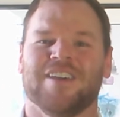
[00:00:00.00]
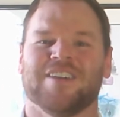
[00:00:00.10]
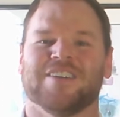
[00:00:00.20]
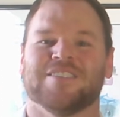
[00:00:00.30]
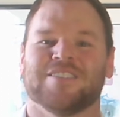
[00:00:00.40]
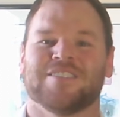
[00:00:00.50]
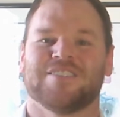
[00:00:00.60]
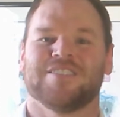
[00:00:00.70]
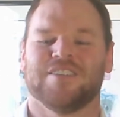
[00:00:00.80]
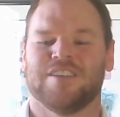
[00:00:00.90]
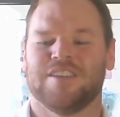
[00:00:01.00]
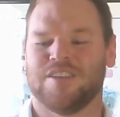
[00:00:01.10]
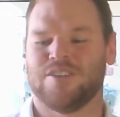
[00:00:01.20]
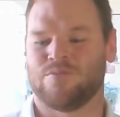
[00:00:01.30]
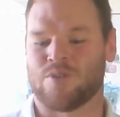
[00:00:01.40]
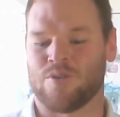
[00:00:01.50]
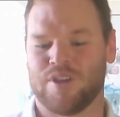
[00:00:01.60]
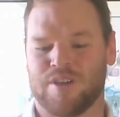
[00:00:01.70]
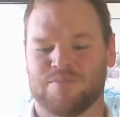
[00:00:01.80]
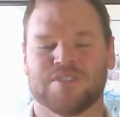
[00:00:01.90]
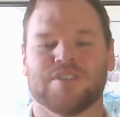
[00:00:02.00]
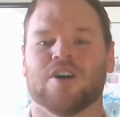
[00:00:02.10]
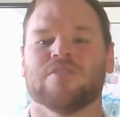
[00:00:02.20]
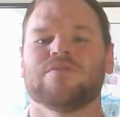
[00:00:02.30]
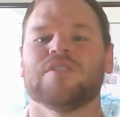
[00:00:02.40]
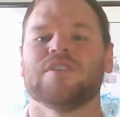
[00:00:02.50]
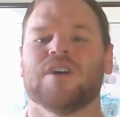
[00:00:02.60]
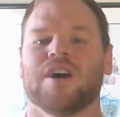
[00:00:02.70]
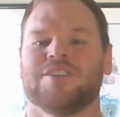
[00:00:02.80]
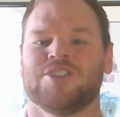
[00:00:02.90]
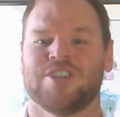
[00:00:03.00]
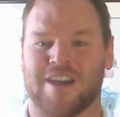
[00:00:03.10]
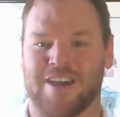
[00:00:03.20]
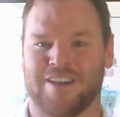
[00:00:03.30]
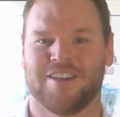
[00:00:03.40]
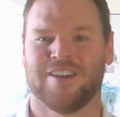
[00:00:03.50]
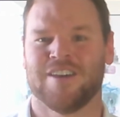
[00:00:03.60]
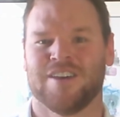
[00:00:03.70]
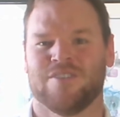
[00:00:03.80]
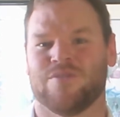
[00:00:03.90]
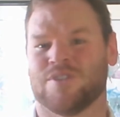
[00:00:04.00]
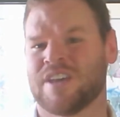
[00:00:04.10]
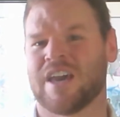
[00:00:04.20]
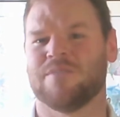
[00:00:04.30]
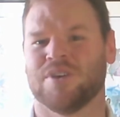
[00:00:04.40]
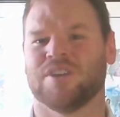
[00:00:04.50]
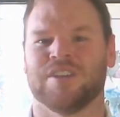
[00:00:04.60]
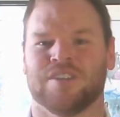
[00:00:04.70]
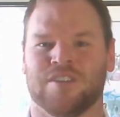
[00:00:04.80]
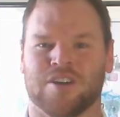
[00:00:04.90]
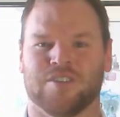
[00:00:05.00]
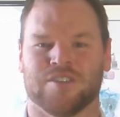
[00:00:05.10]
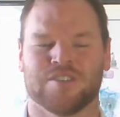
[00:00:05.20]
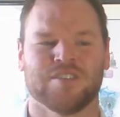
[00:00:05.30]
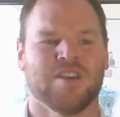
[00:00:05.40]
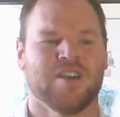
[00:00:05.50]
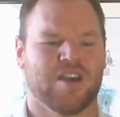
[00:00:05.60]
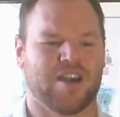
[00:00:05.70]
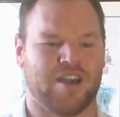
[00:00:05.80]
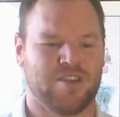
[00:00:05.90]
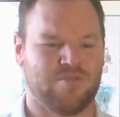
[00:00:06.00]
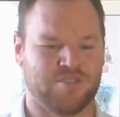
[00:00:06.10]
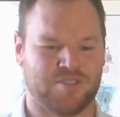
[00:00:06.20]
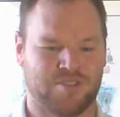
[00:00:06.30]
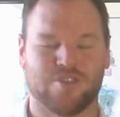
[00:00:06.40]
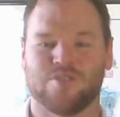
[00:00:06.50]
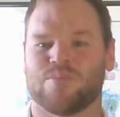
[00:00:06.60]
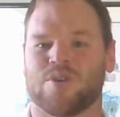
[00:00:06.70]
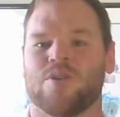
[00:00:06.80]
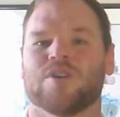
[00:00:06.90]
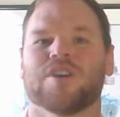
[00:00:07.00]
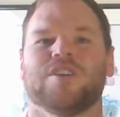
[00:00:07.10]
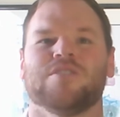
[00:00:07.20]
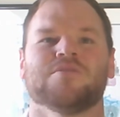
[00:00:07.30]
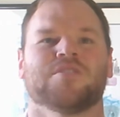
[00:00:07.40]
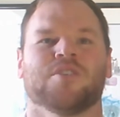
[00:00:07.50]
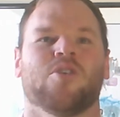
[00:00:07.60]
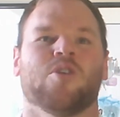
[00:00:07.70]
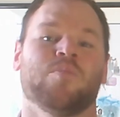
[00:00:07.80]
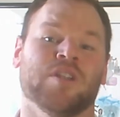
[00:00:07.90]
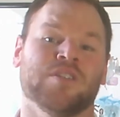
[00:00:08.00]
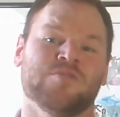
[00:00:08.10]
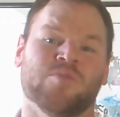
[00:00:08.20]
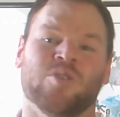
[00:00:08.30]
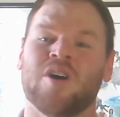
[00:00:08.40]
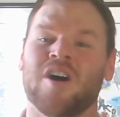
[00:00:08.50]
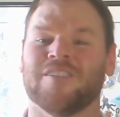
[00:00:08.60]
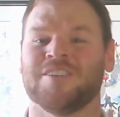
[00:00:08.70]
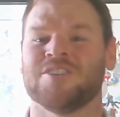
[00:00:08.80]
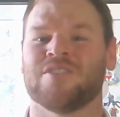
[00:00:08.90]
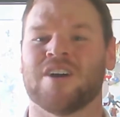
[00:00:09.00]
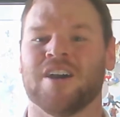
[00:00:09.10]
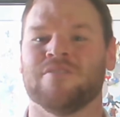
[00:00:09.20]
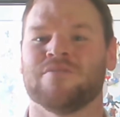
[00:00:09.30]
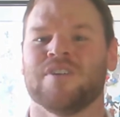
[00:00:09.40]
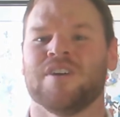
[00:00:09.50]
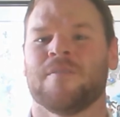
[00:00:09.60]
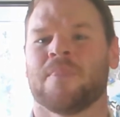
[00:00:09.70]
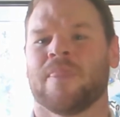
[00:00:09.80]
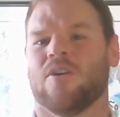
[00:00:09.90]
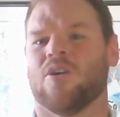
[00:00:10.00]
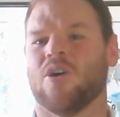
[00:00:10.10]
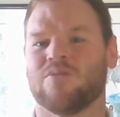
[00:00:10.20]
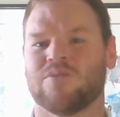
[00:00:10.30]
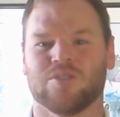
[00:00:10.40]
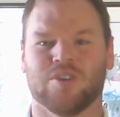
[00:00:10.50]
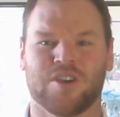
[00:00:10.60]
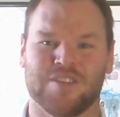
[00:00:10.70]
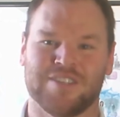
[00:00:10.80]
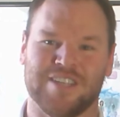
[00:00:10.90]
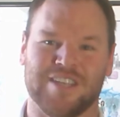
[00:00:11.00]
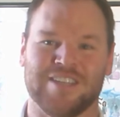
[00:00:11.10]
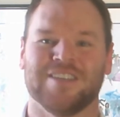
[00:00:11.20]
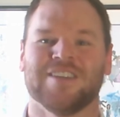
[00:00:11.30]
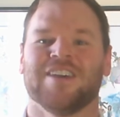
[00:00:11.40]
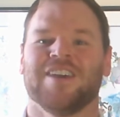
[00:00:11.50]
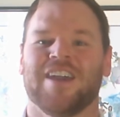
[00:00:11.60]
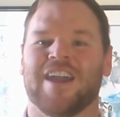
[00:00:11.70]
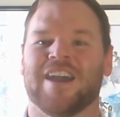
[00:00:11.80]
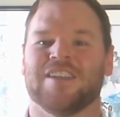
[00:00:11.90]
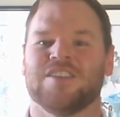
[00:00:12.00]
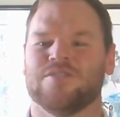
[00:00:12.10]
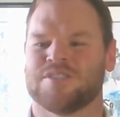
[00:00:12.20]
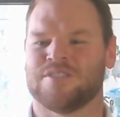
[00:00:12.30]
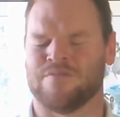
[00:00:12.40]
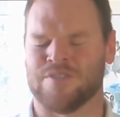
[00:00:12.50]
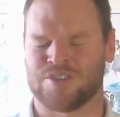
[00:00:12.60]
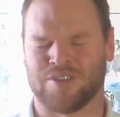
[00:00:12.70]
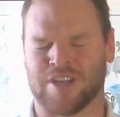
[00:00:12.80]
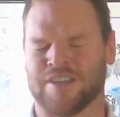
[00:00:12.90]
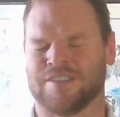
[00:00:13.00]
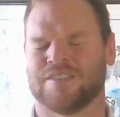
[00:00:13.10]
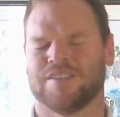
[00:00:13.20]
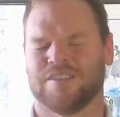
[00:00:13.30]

is he wrote himself a check for $10 million. Uh, he was dirt broke. He used to go up onto Mulholland Drive, overlook the city, and he used to visualize